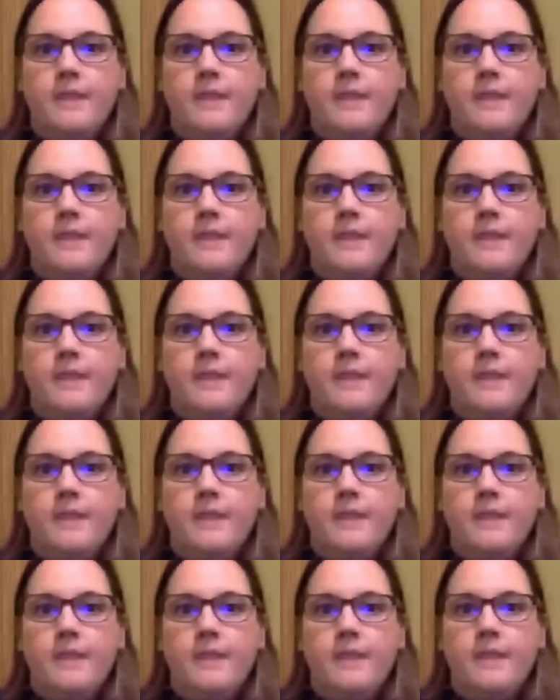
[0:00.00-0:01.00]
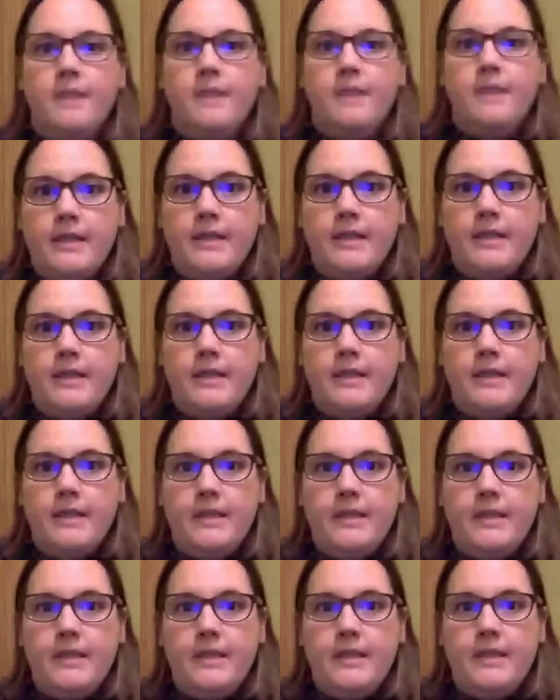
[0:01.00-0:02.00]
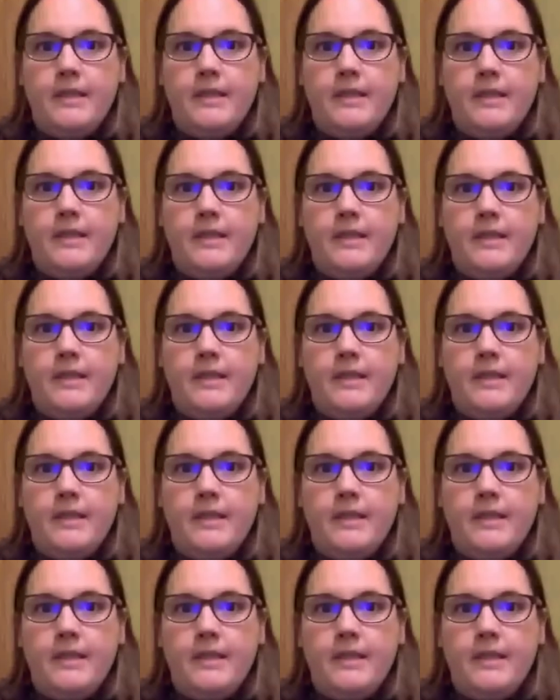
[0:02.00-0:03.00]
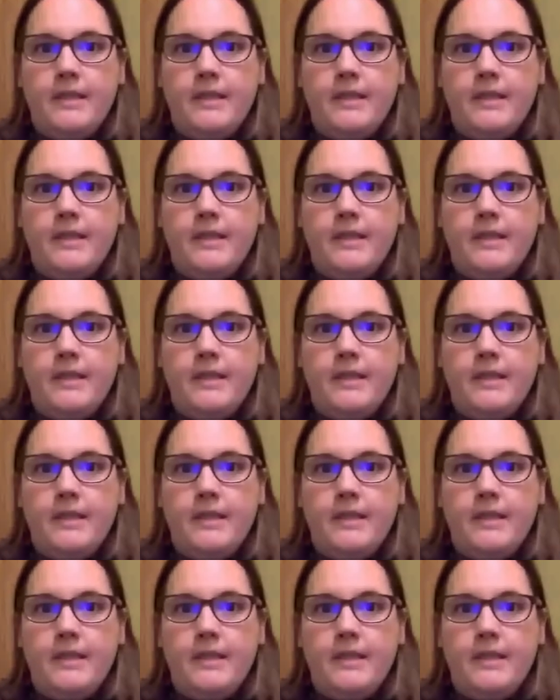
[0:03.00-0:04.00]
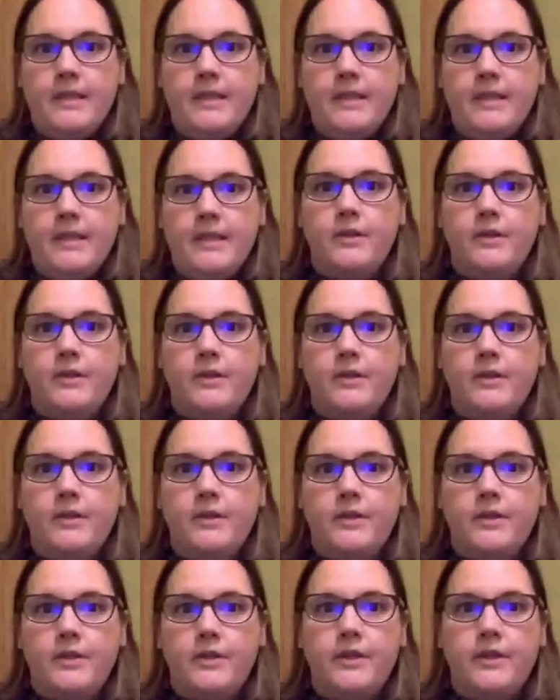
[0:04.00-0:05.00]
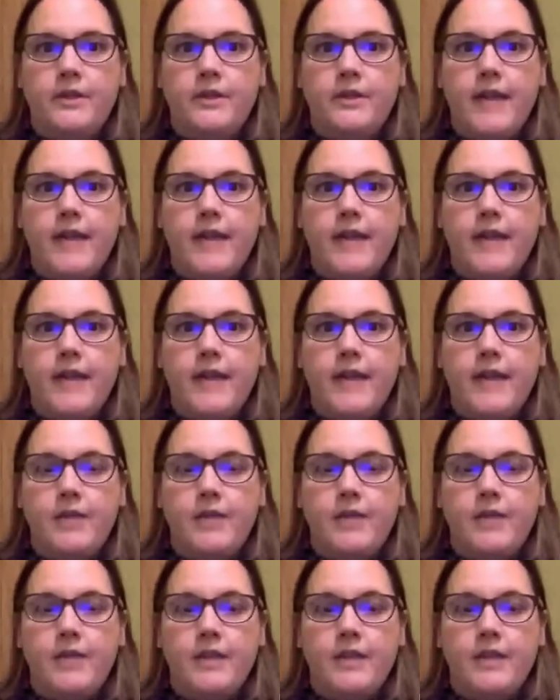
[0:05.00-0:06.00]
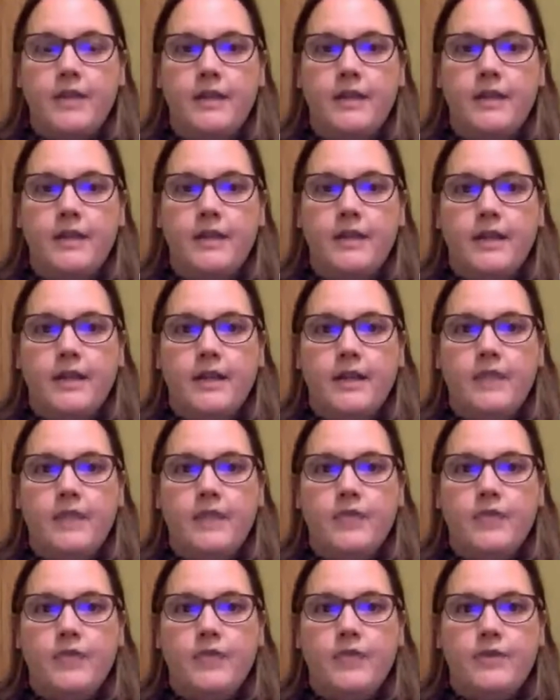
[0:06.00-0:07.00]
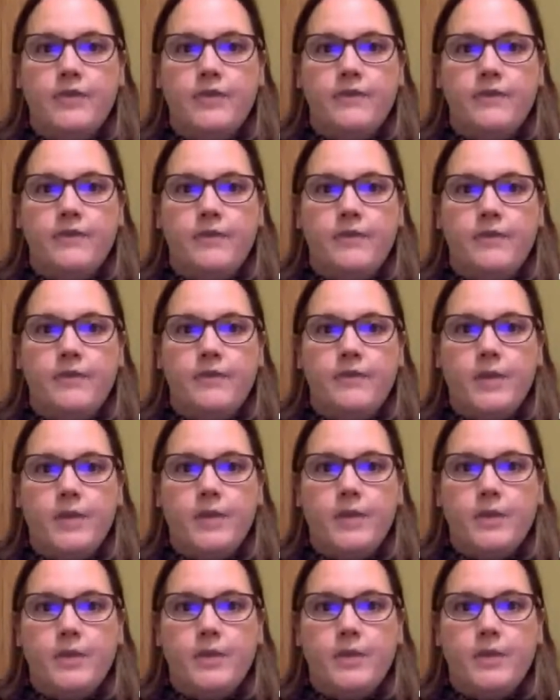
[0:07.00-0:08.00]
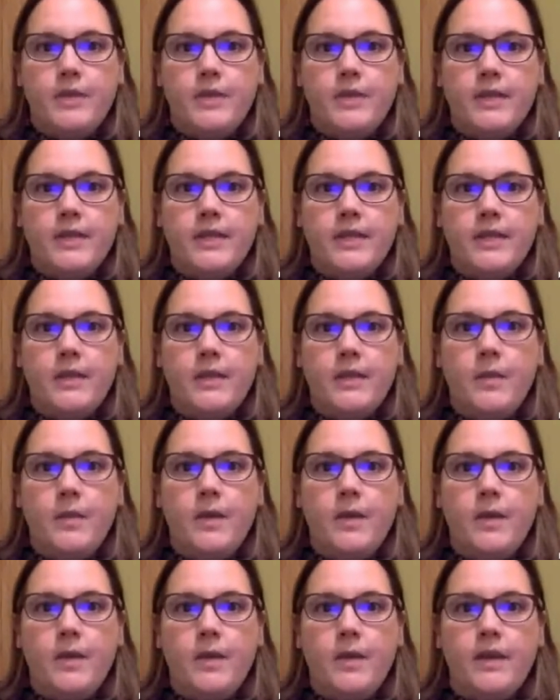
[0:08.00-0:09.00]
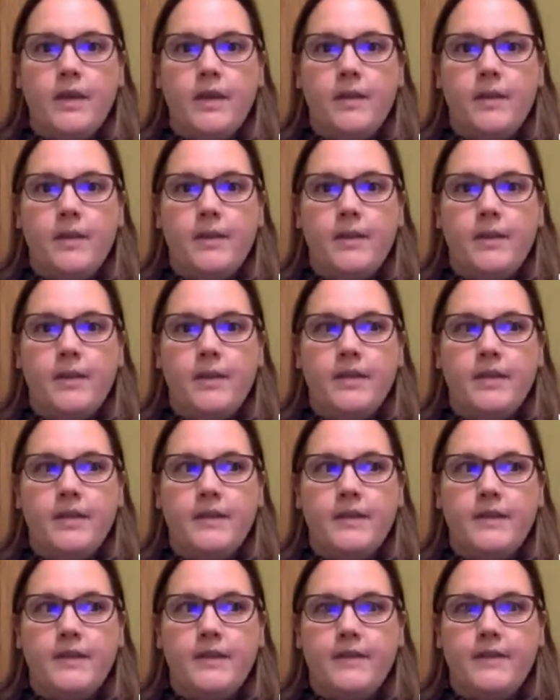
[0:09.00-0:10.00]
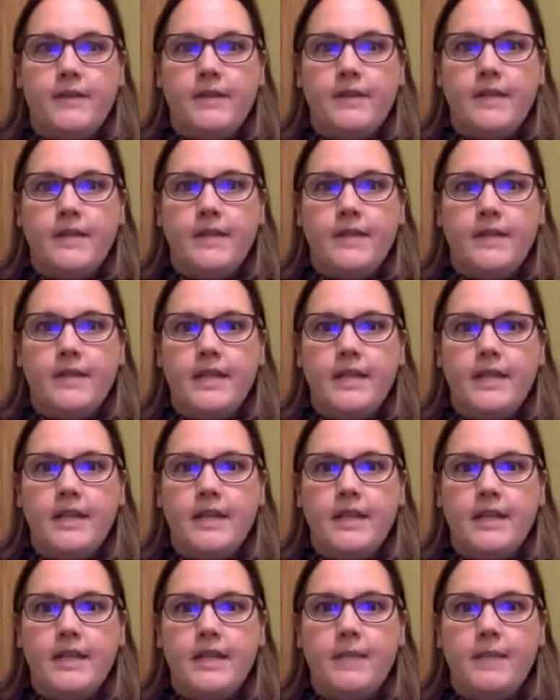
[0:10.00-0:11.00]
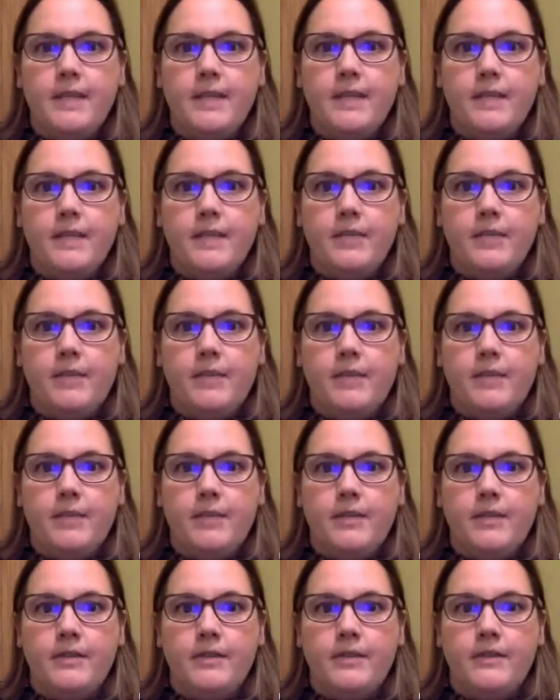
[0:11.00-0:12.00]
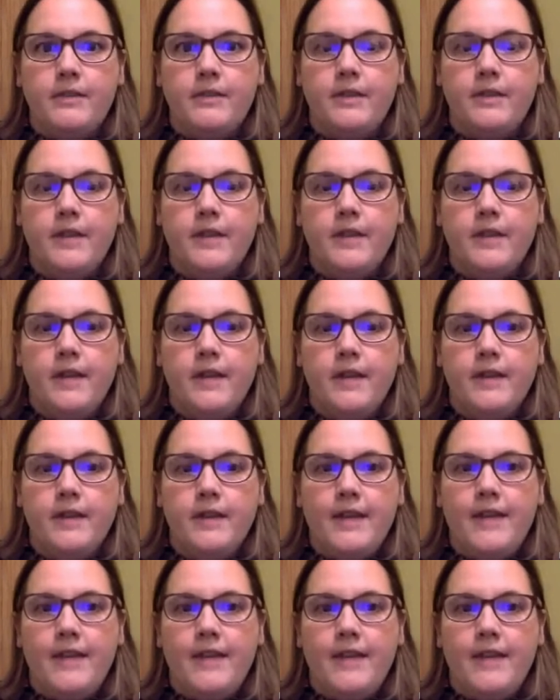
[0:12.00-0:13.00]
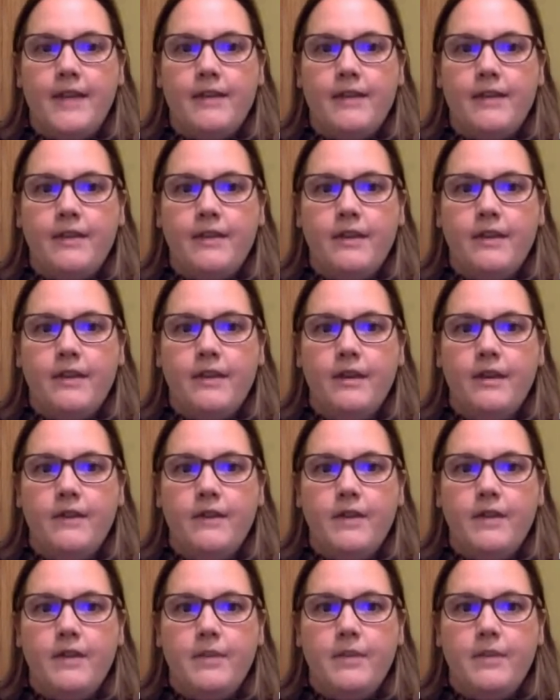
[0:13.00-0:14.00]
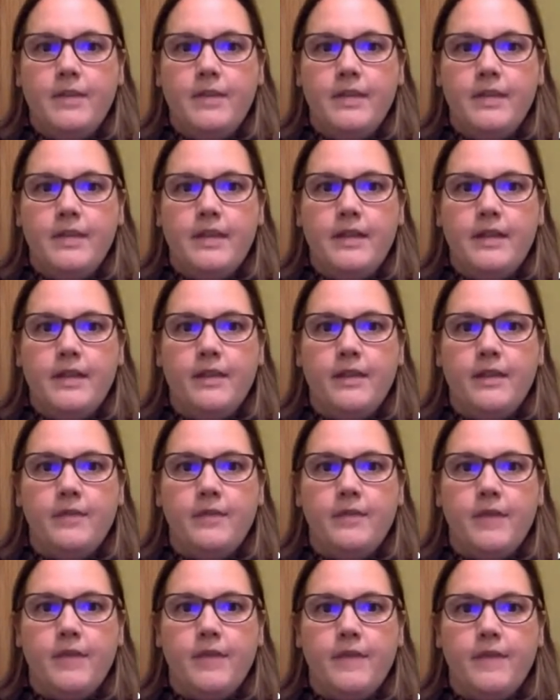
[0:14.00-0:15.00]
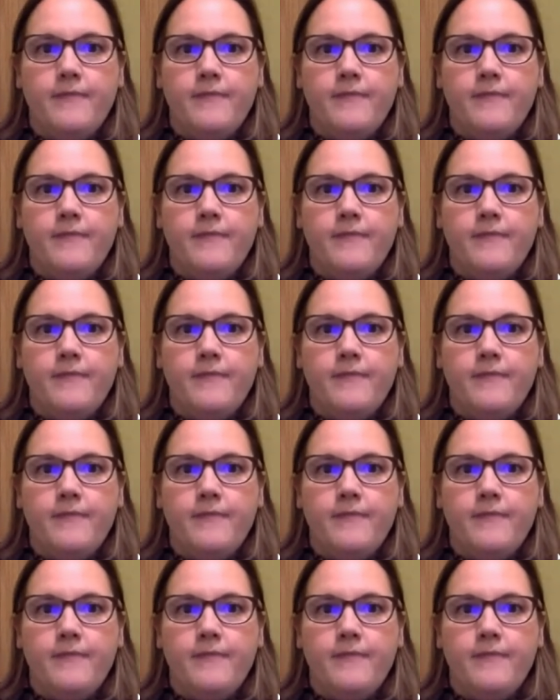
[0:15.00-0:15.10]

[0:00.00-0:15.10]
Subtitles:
Before the release of GPT-3, the largest language model was Microsoft's Turing NLG, introduced in February 2020 with a capacity of 17 billion parameters, a tenth of GPT-3.